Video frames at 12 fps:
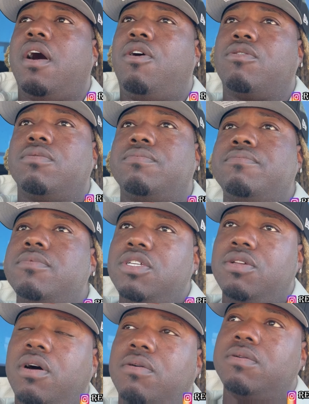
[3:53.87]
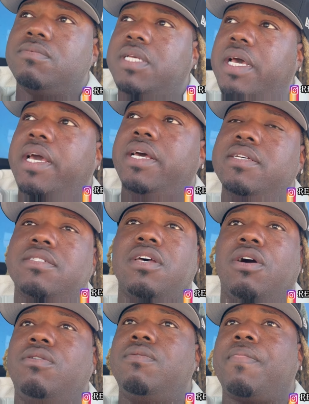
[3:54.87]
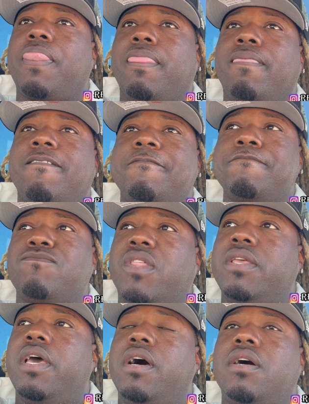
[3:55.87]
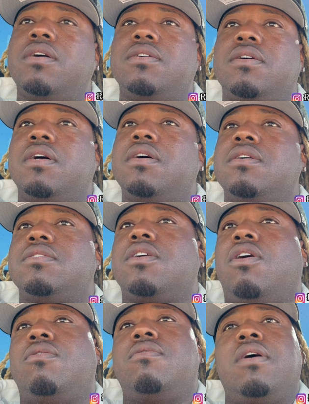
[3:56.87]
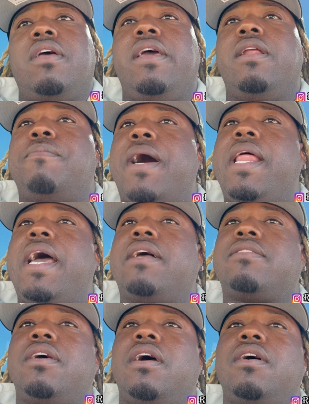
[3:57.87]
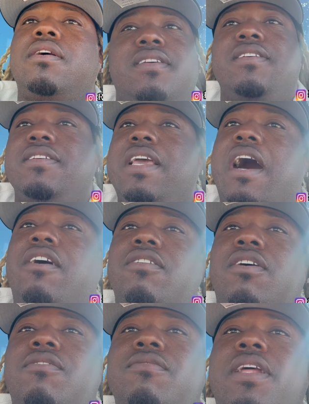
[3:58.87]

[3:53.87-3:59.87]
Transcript: on them. You know what I'm saying? So, yeah. So anybody out there, y'all know